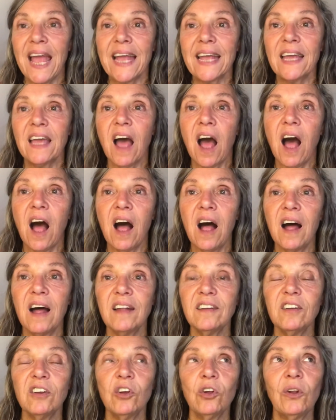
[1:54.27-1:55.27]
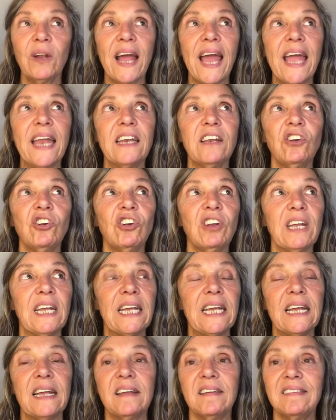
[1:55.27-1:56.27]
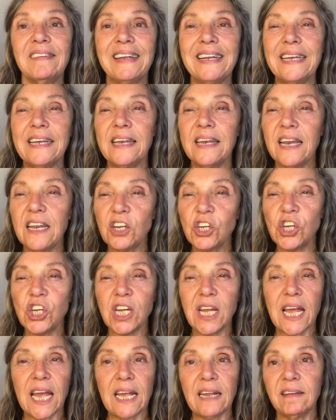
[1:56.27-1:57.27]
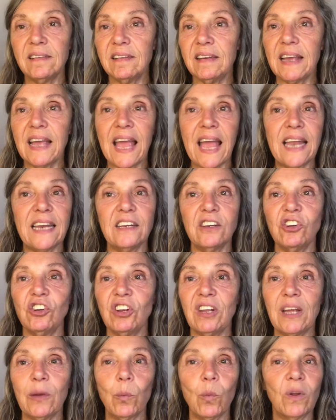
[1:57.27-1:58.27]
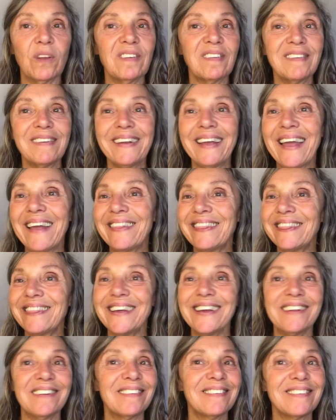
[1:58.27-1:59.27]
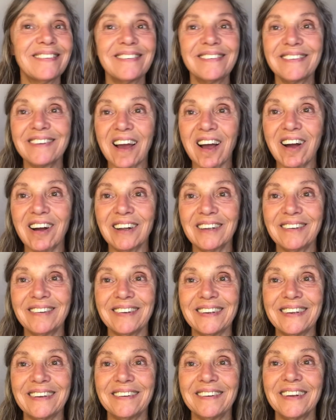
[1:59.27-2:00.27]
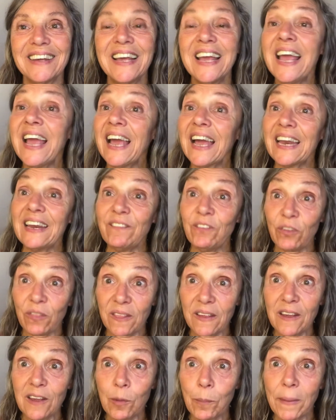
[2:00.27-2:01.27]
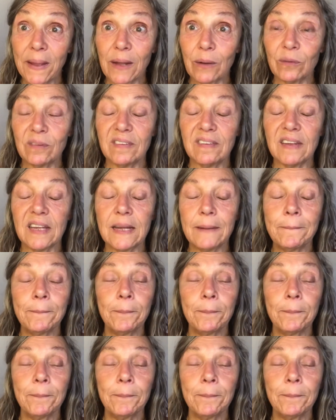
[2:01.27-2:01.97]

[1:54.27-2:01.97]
Cardinal energy is initiating energy. It wants to get things started. And if you think about it,